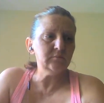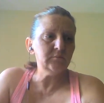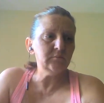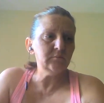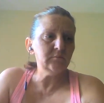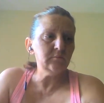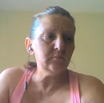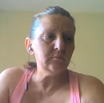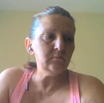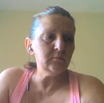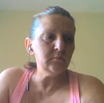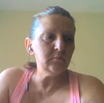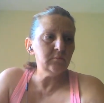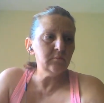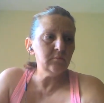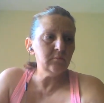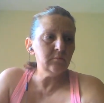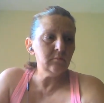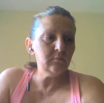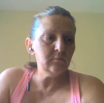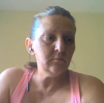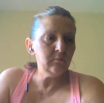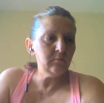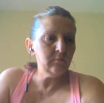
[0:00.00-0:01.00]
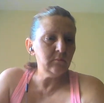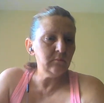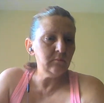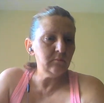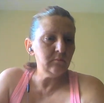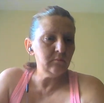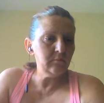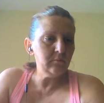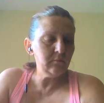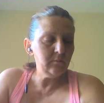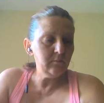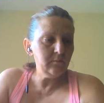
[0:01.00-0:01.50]

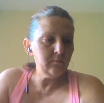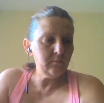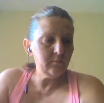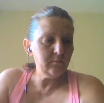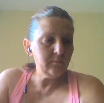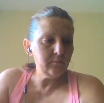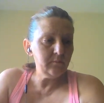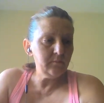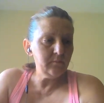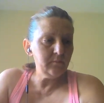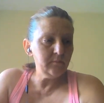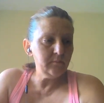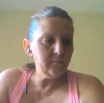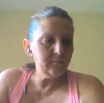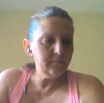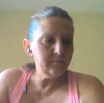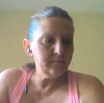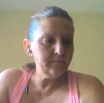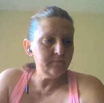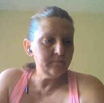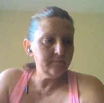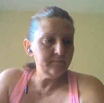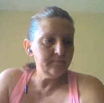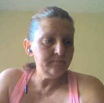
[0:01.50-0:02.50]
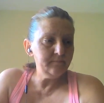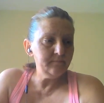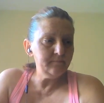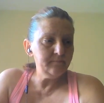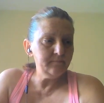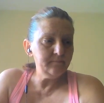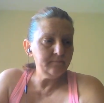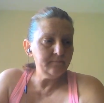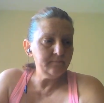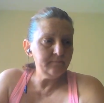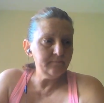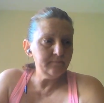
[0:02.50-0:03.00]

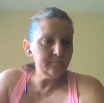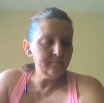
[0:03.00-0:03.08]
(silence)